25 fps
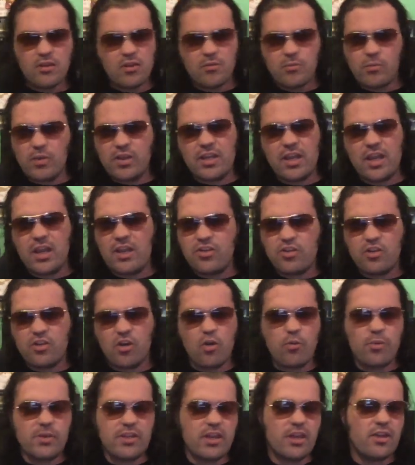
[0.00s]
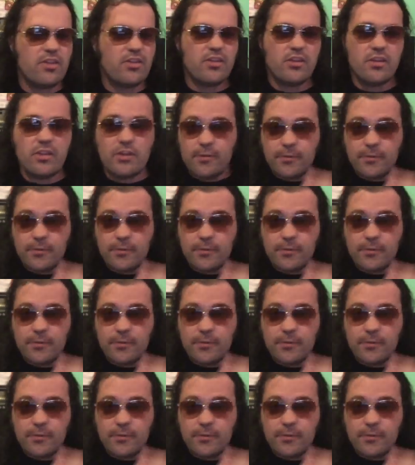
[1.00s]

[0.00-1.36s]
They want to make the